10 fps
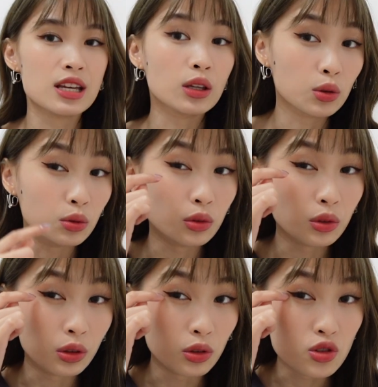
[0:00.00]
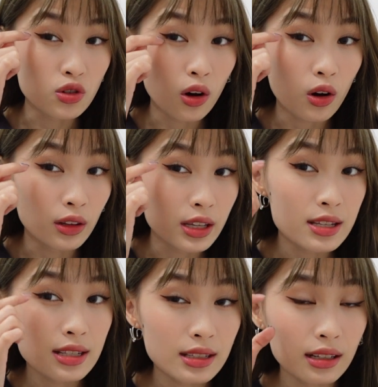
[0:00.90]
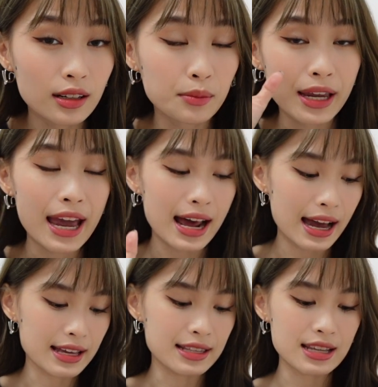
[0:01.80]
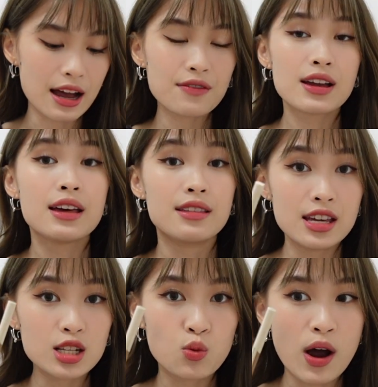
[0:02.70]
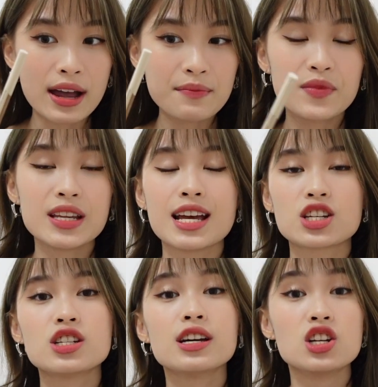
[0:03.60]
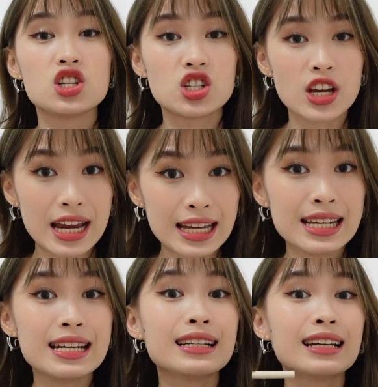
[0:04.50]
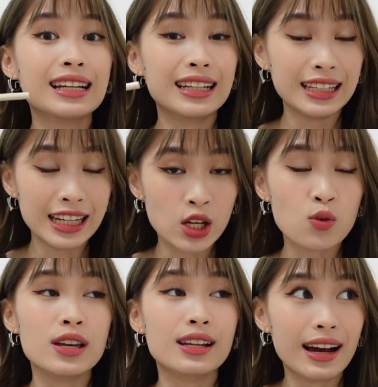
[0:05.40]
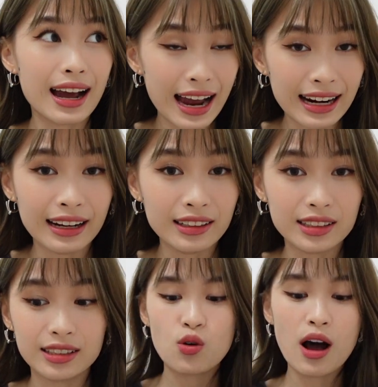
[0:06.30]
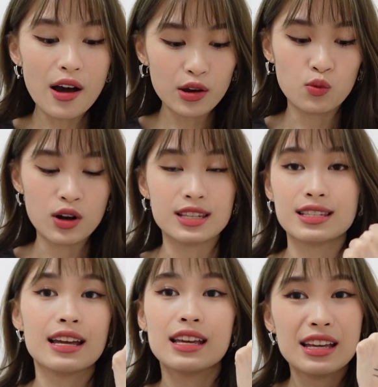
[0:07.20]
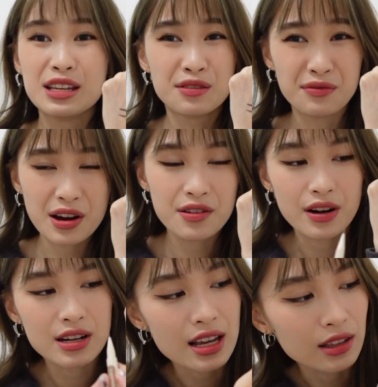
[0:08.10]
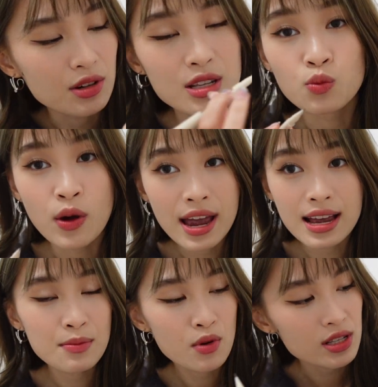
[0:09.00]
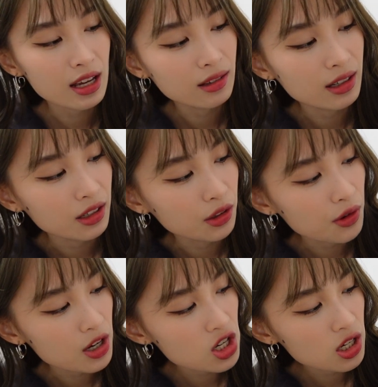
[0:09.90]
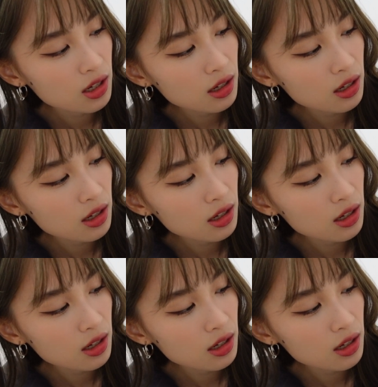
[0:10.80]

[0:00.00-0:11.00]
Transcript: it to, you know, draw all this cat eye and stuff. This one is actually a shading liquid eyeliner. So how it works is that it is very subtle. It's way more subtle than the Grage.